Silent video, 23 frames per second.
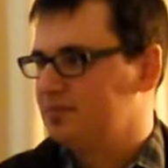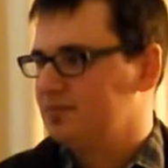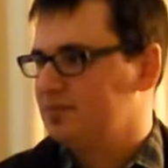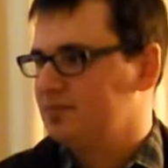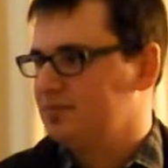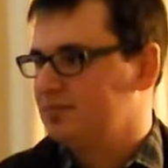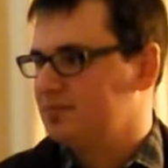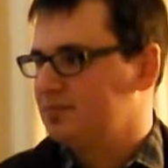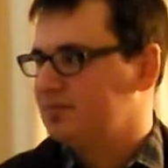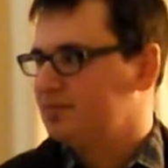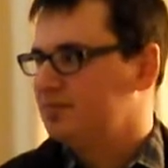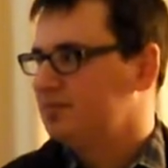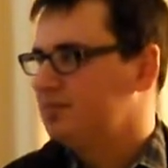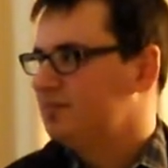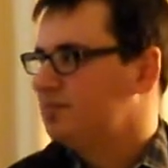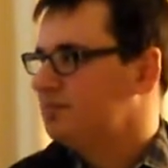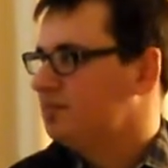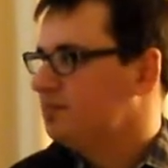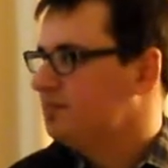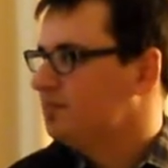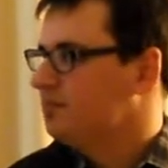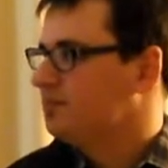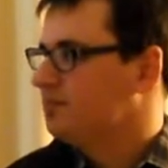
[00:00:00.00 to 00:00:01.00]

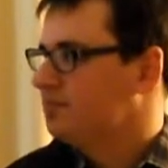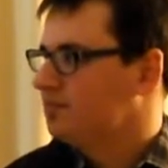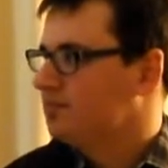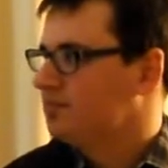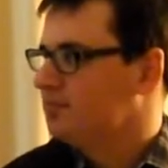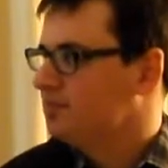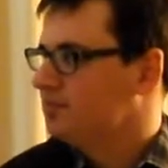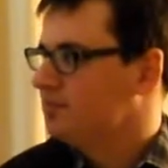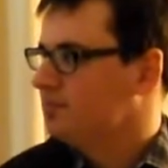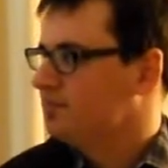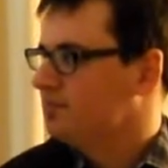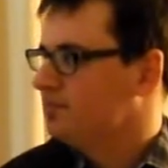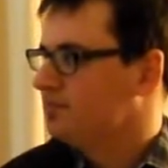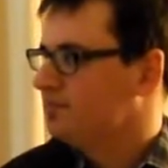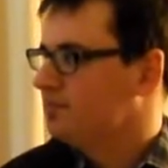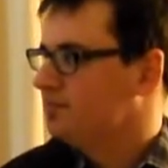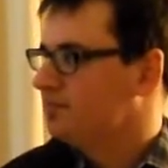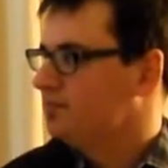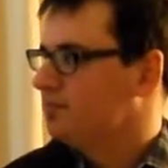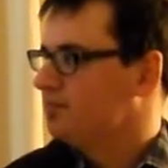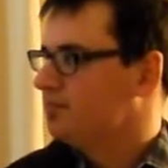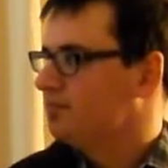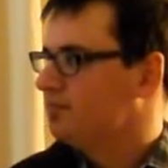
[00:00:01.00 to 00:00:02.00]

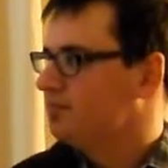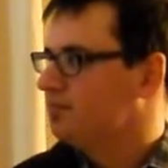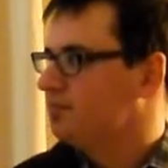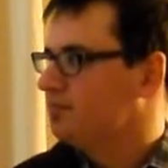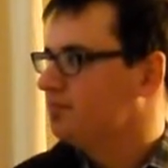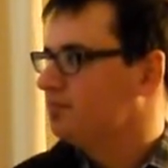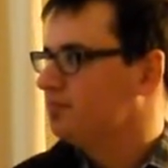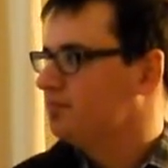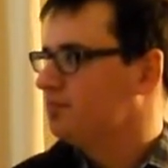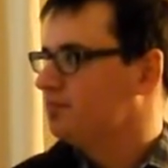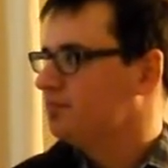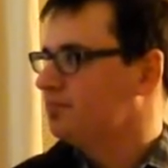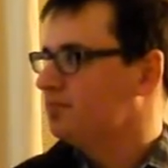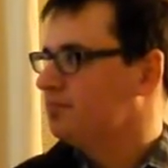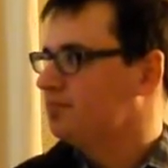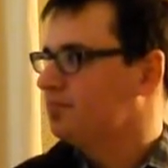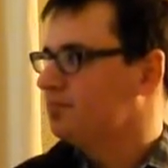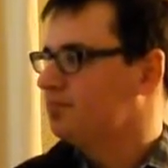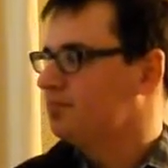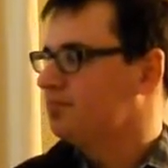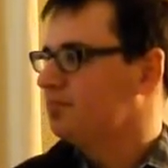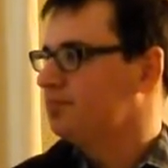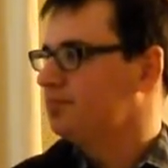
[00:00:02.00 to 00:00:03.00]

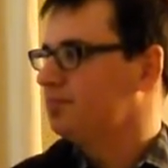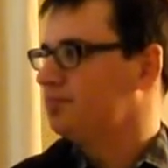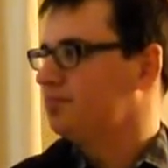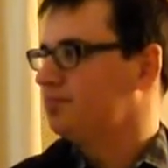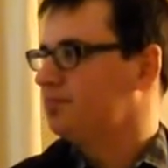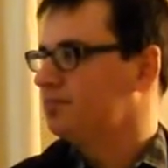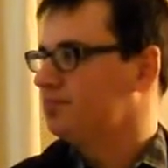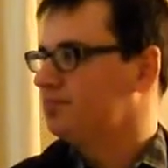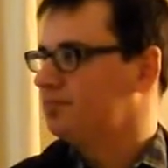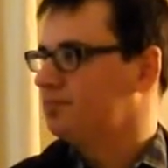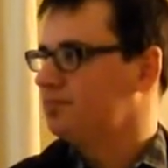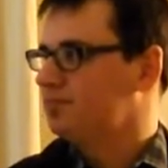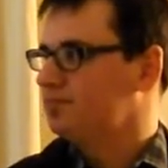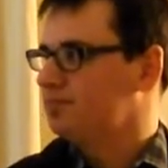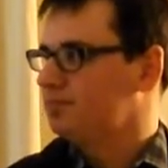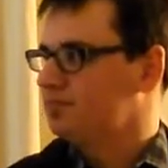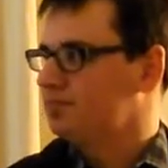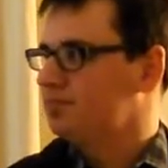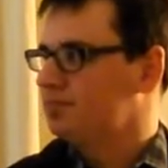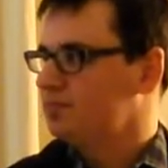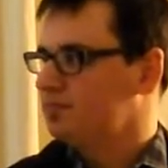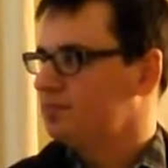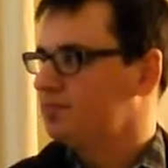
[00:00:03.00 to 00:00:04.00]

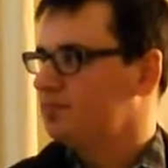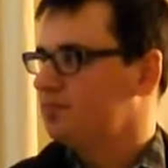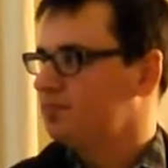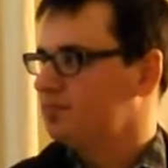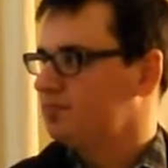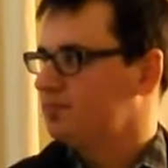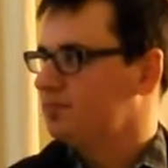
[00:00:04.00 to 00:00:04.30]
This person isn't speaking.